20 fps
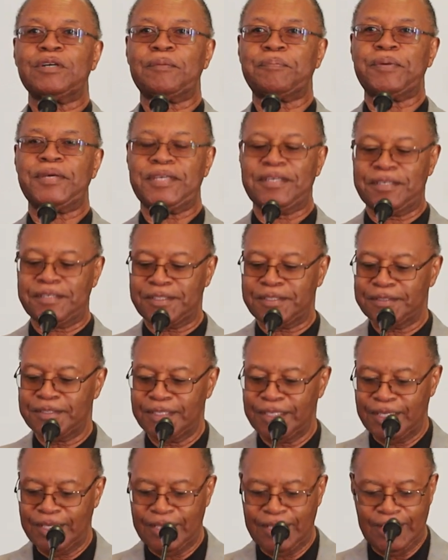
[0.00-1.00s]
appear,
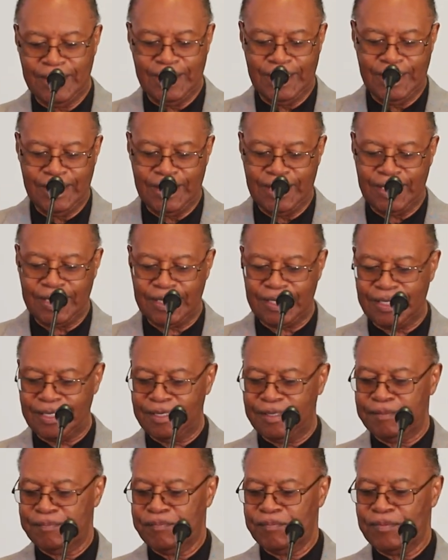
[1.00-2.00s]

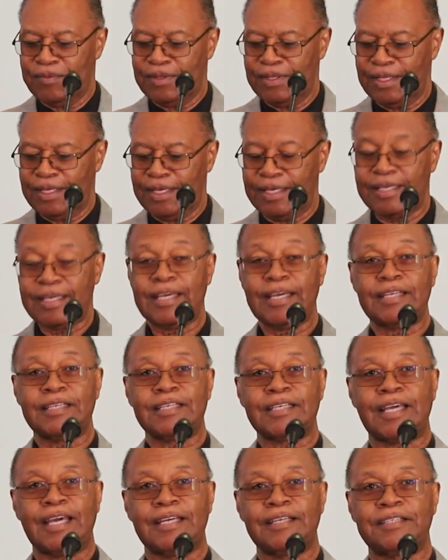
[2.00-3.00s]
uh, he
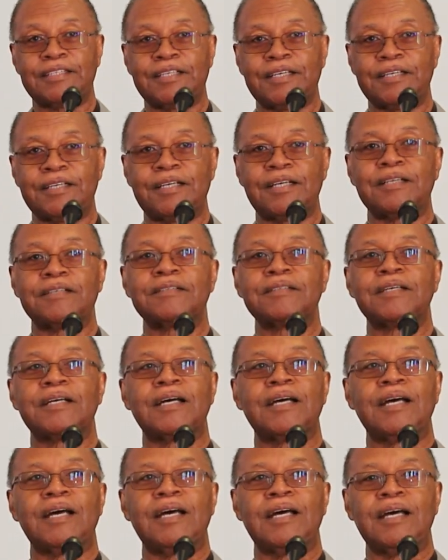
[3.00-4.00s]
indicated to her
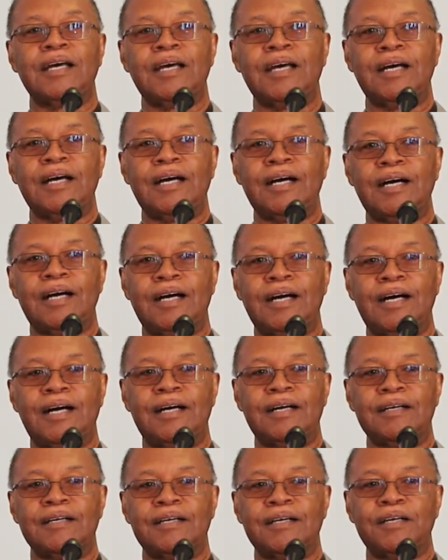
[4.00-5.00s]

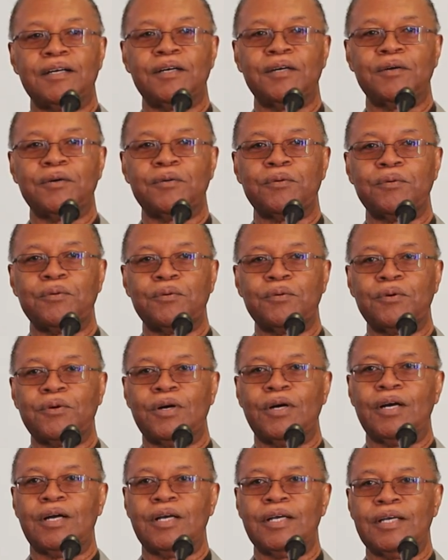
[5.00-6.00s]
uh,
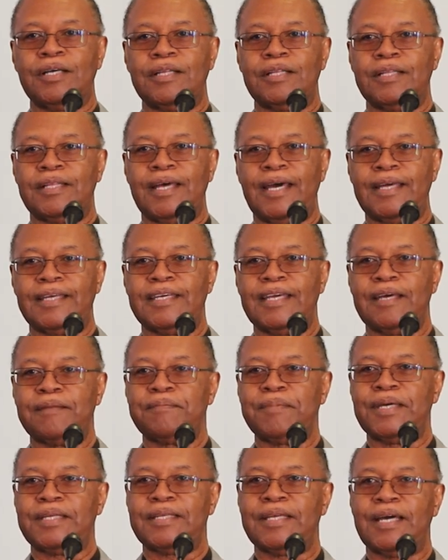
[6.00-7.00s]
that he
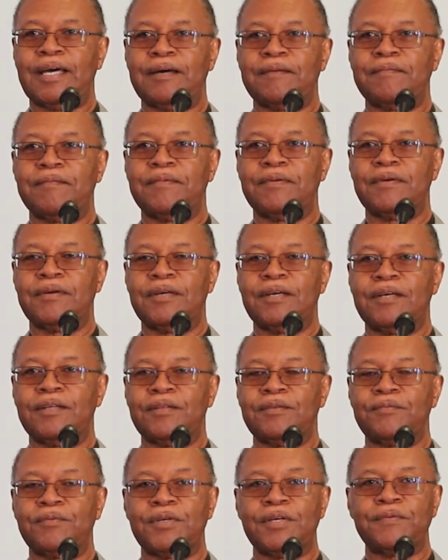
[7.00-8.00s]
had been there
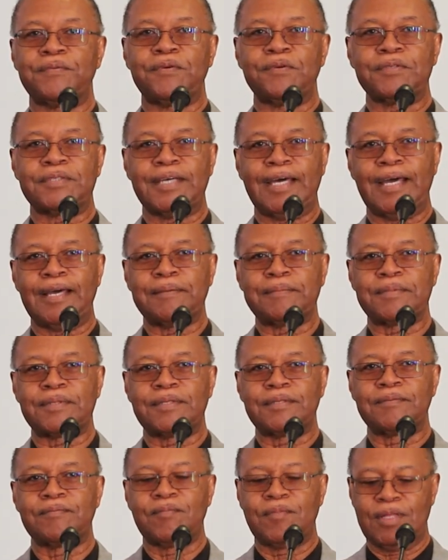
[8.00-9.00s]
three or four times.
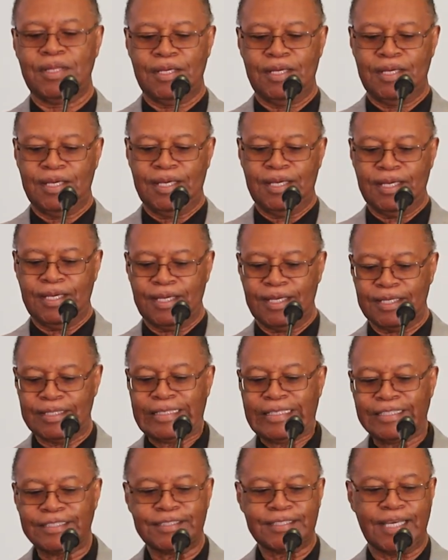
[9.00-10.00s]
And
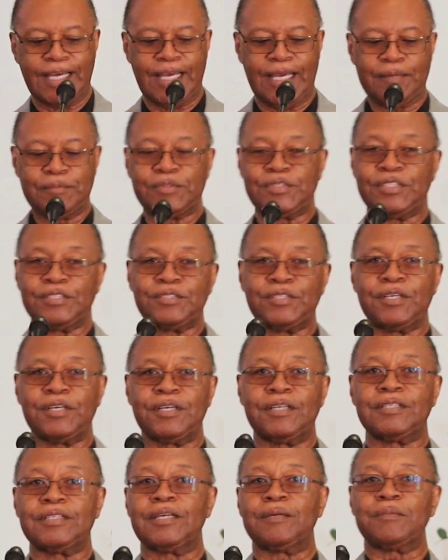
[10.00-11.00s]
each time she
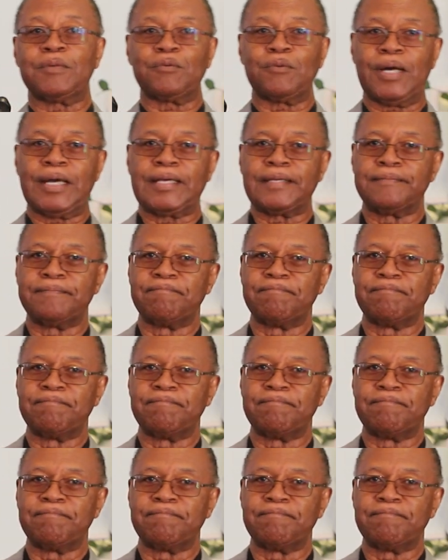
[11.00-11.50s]
turned him away.